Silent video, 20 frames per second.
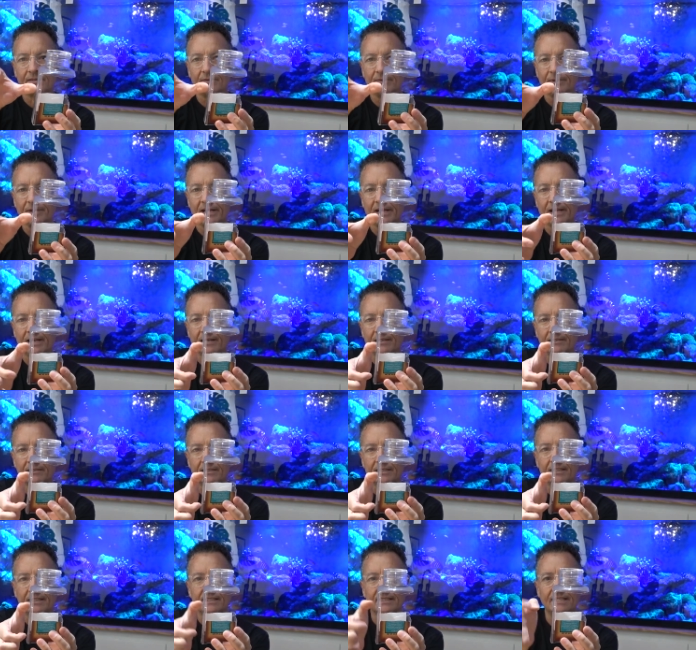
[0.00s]

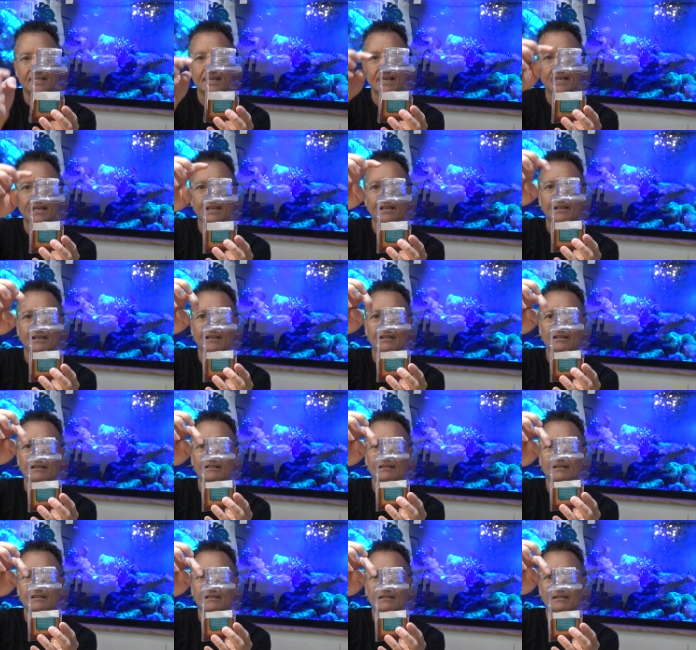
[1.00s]
around the tank.
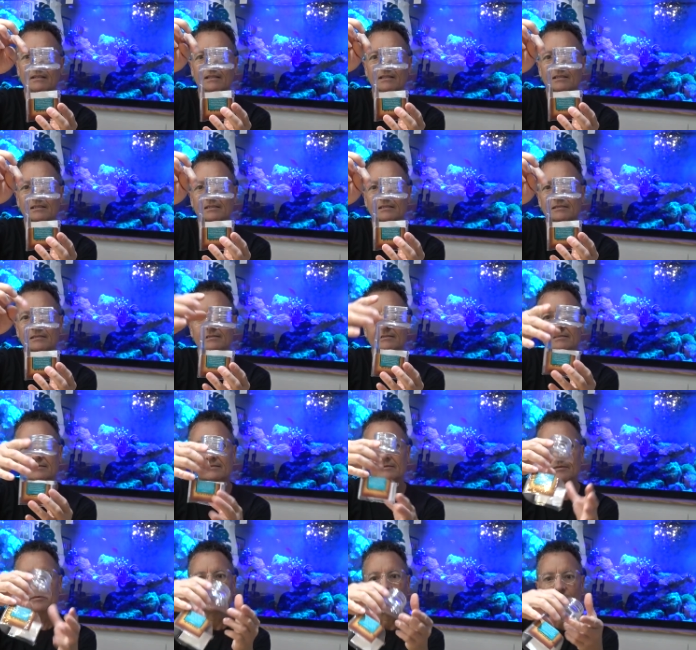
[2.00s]

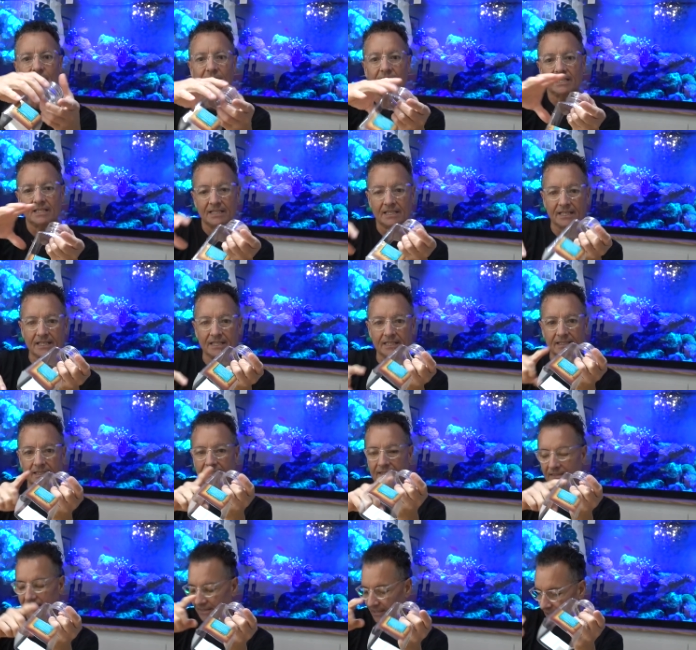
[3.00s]
Probably going to cut
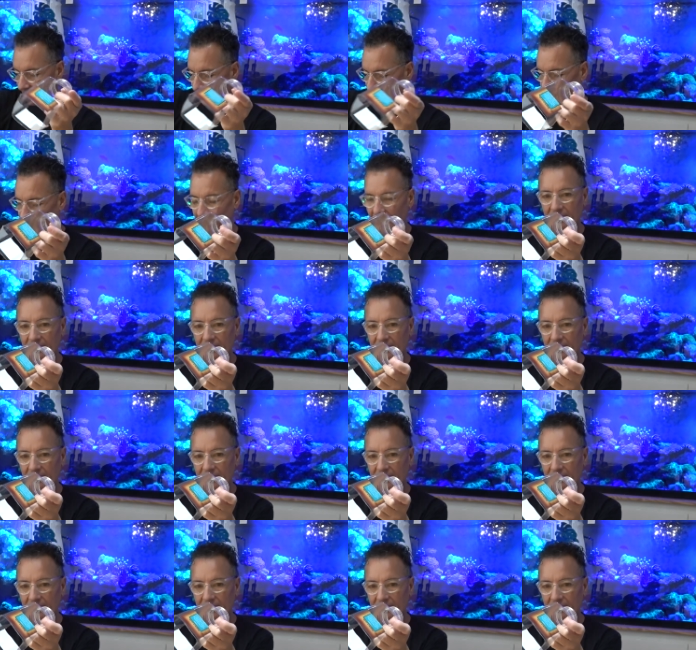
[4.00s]
this off.